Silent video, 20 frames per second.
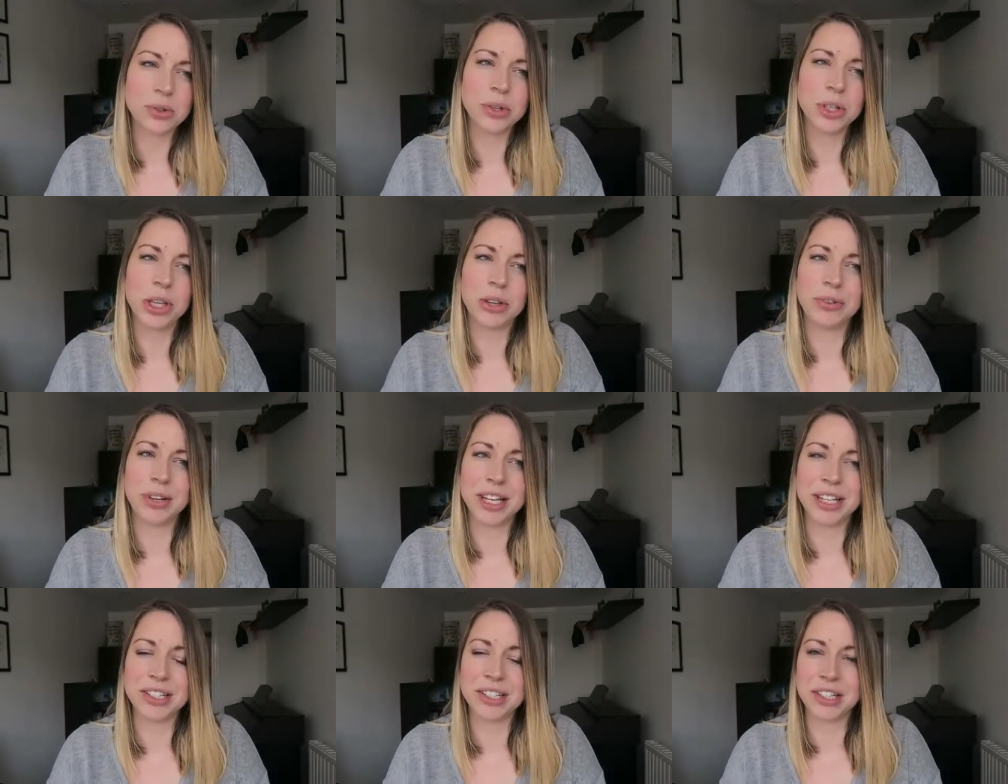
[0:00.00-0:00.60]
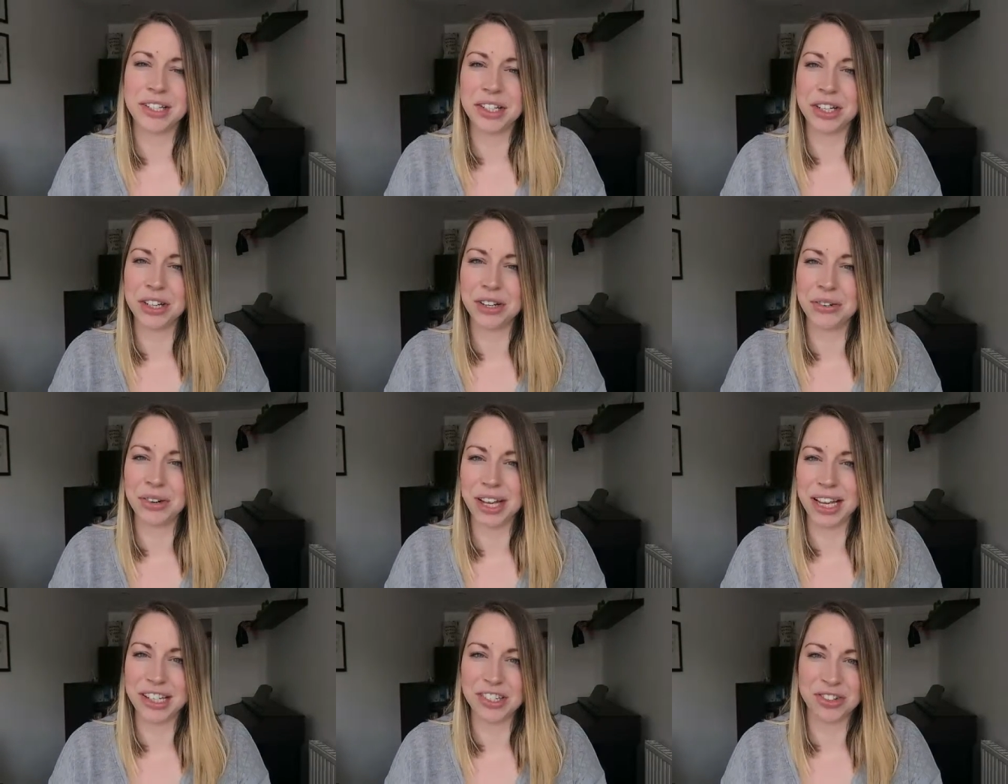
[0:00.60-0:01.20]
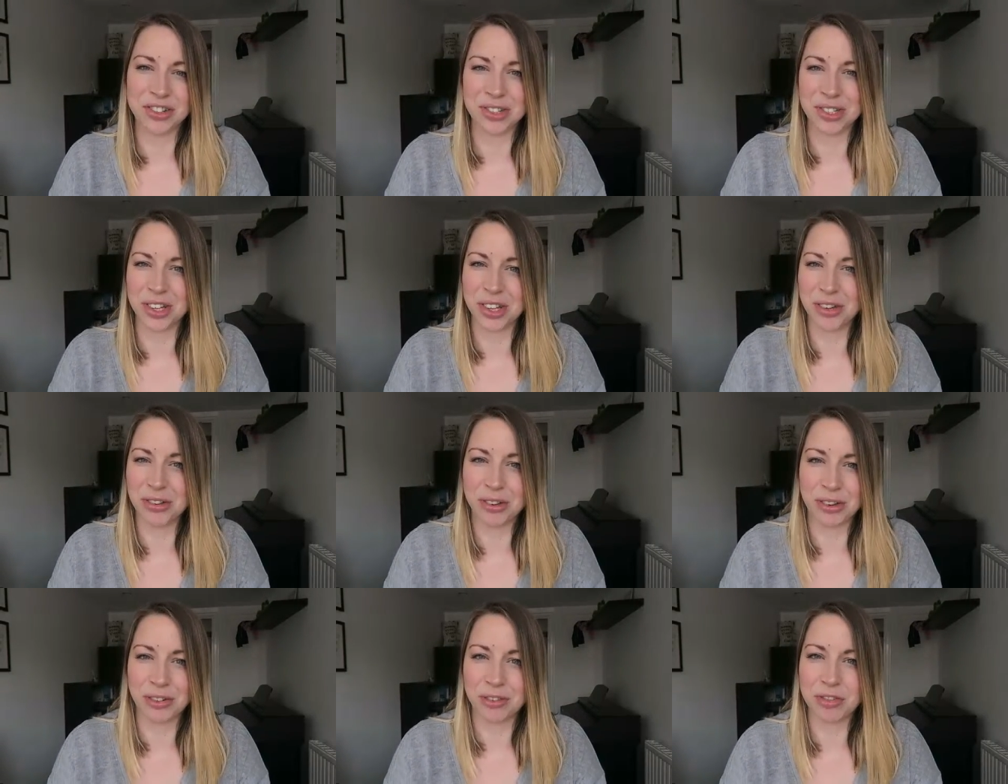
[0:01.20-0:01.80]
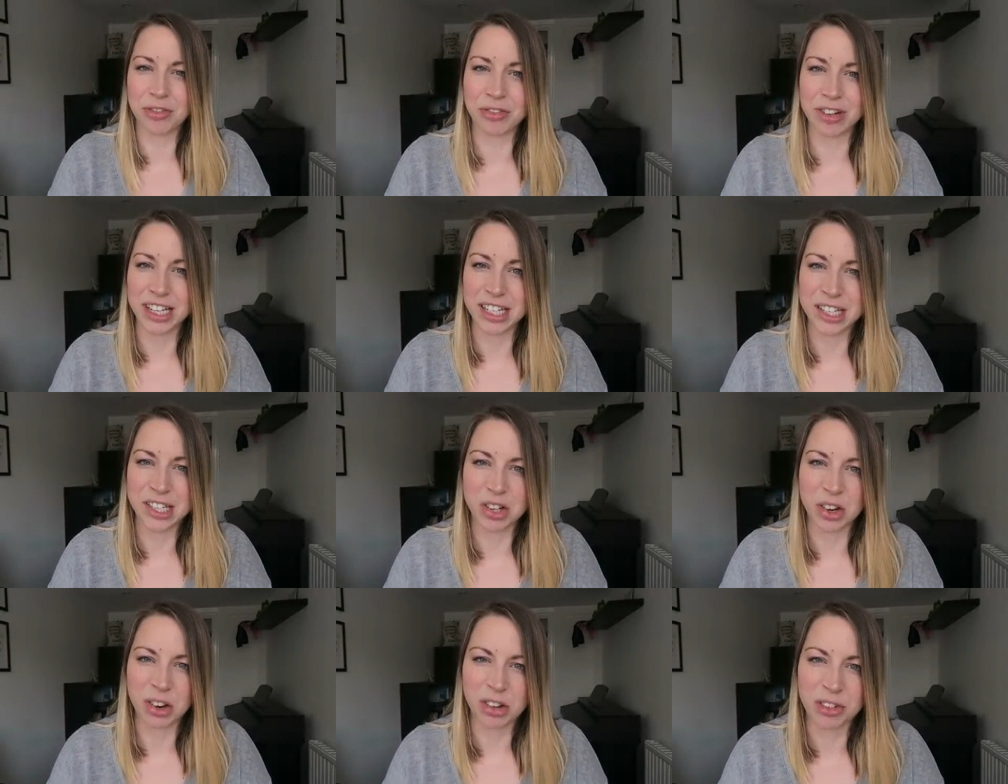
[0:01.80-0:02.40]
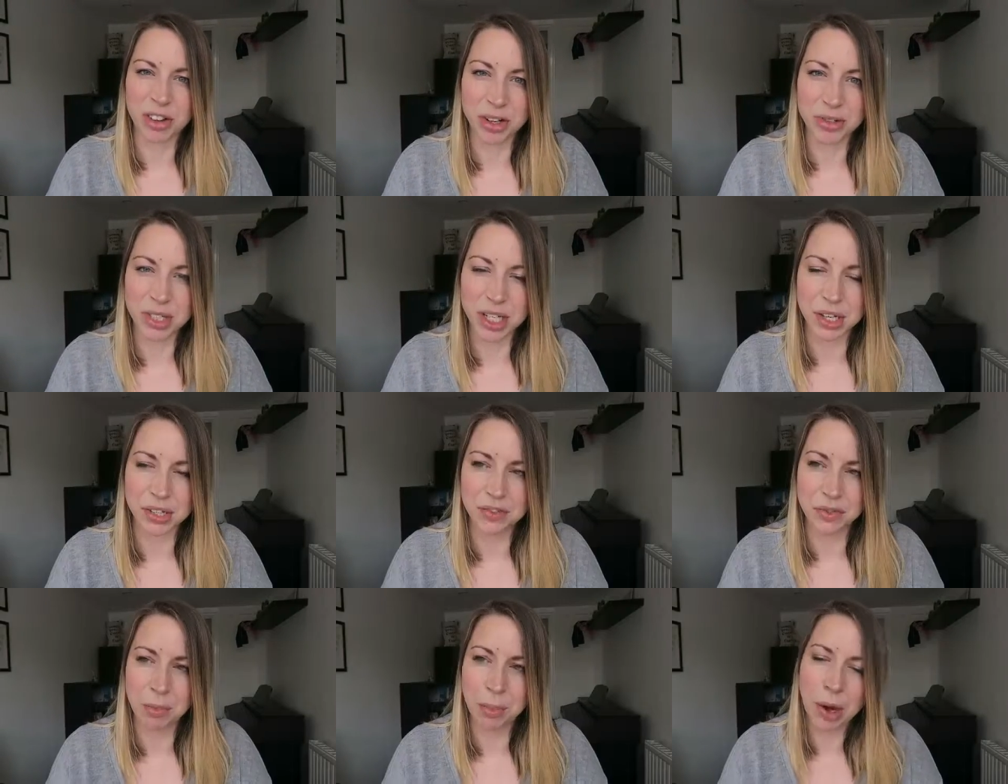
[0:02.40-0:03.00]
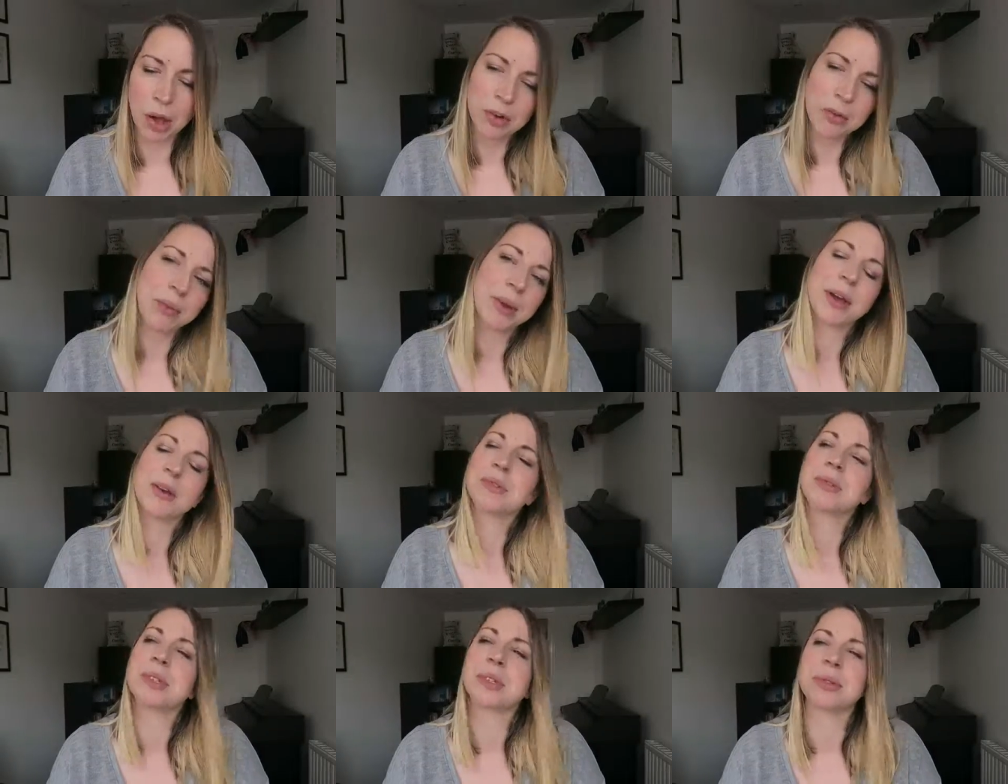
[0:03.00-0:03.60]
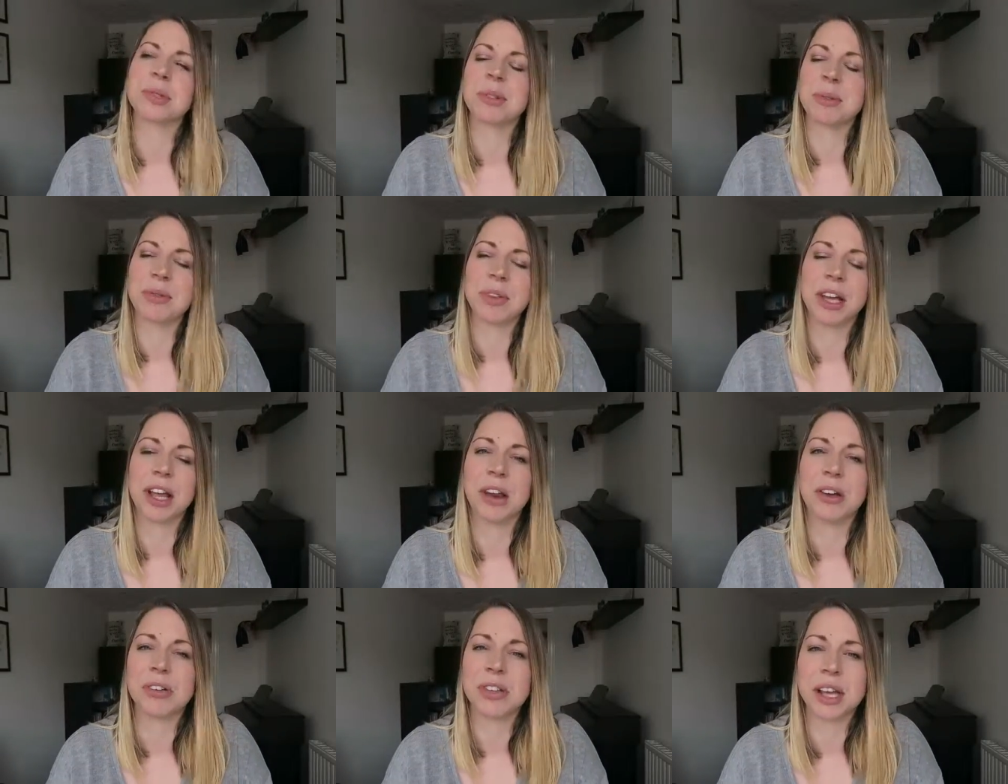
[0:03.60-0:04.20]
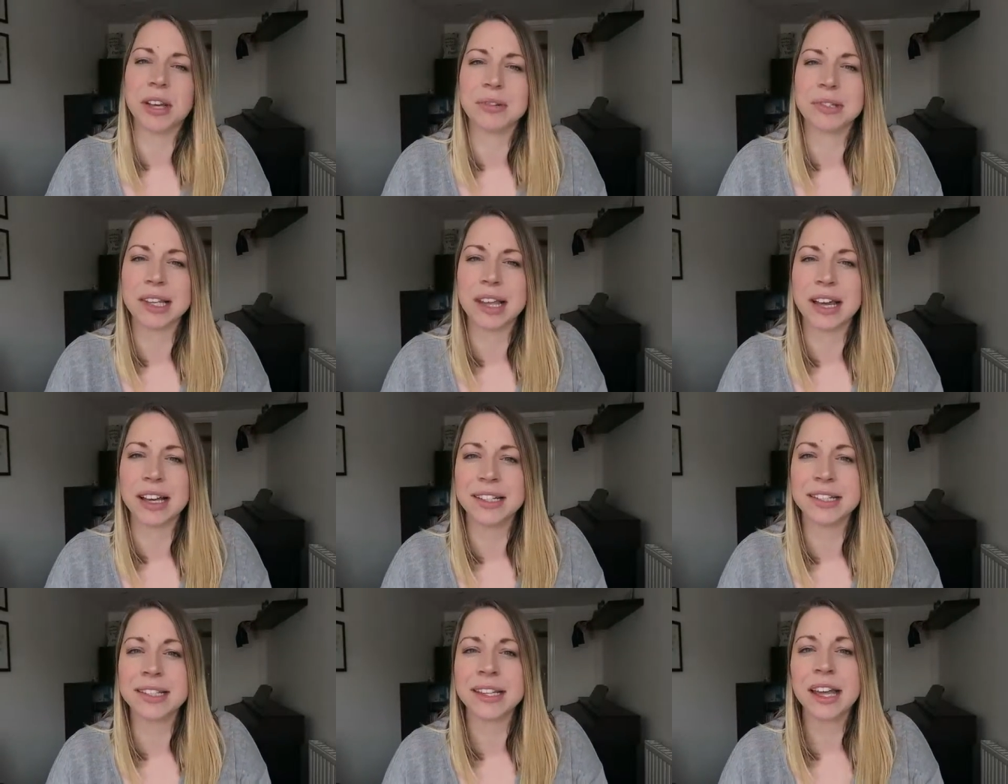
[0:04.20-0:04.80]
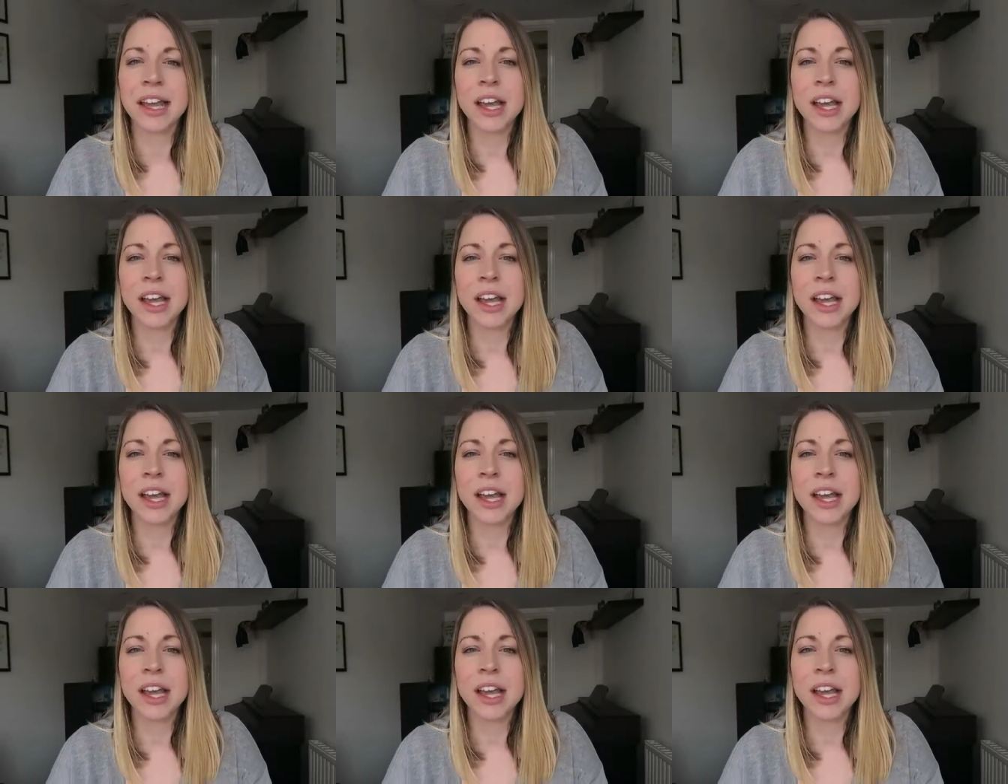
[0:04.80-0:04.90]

All you need to do is just Google free stock photos for blog posts or something along those lines.